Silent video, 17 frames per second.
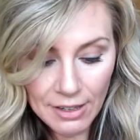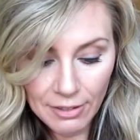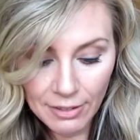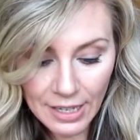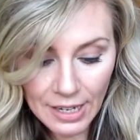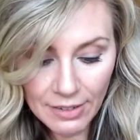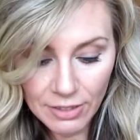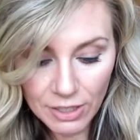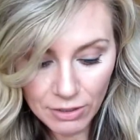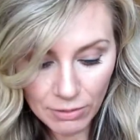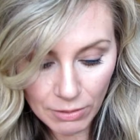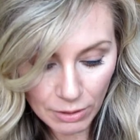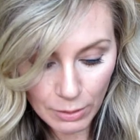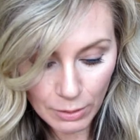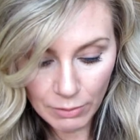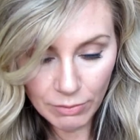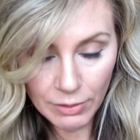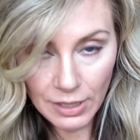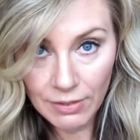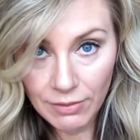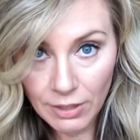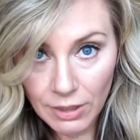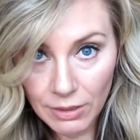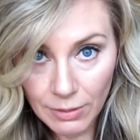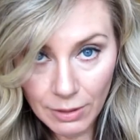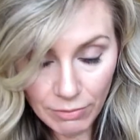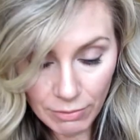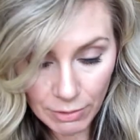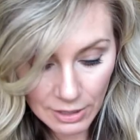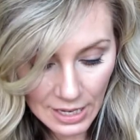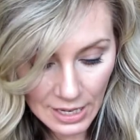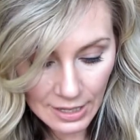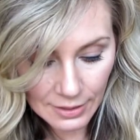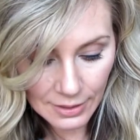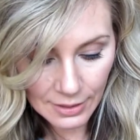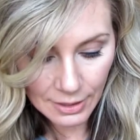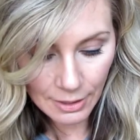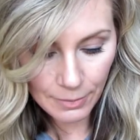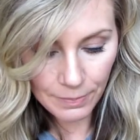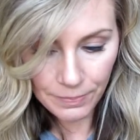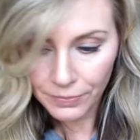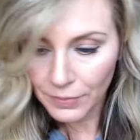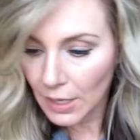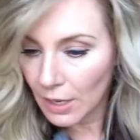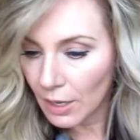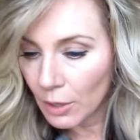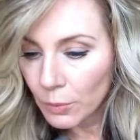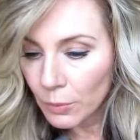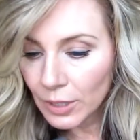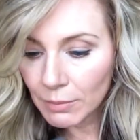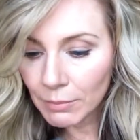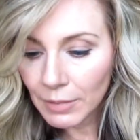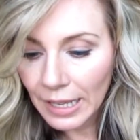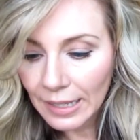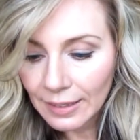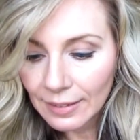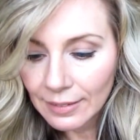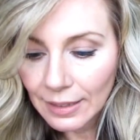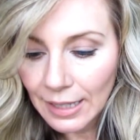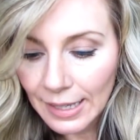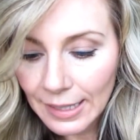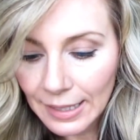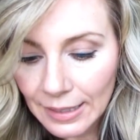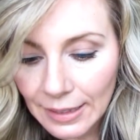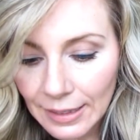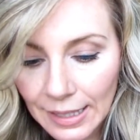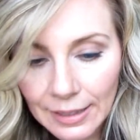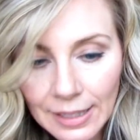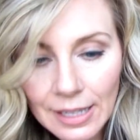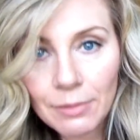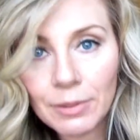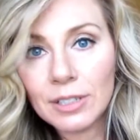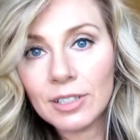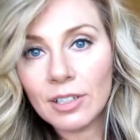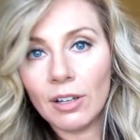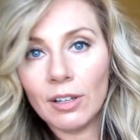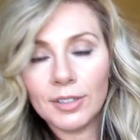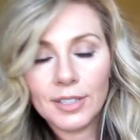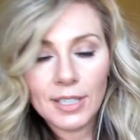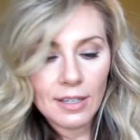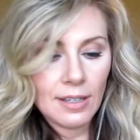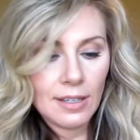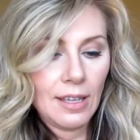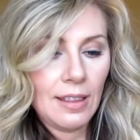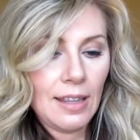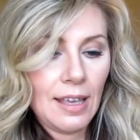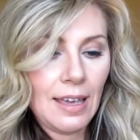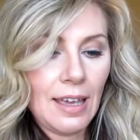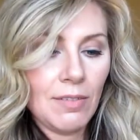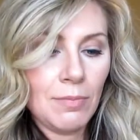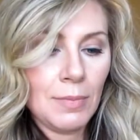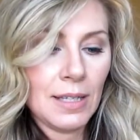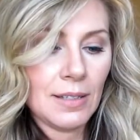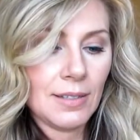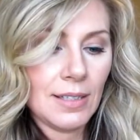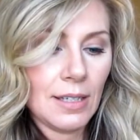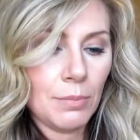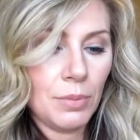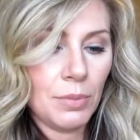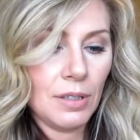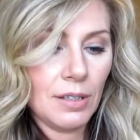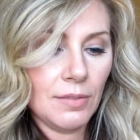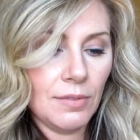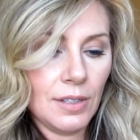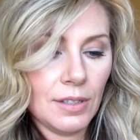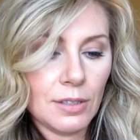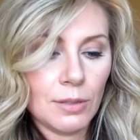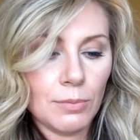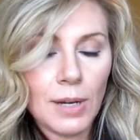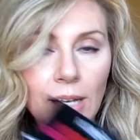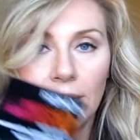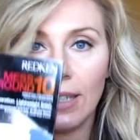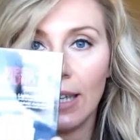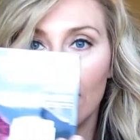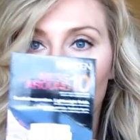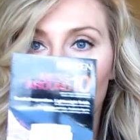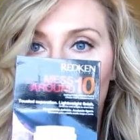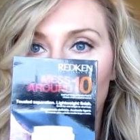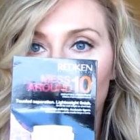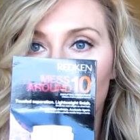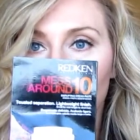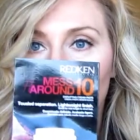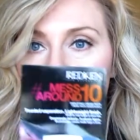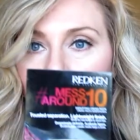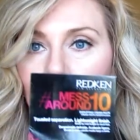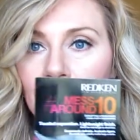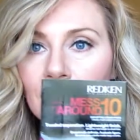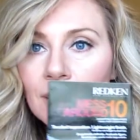I only have to do it every 3 or 4 days. So what I'm liking lately, I went to Ulta and they gave me a sample of this Redken Mess Around.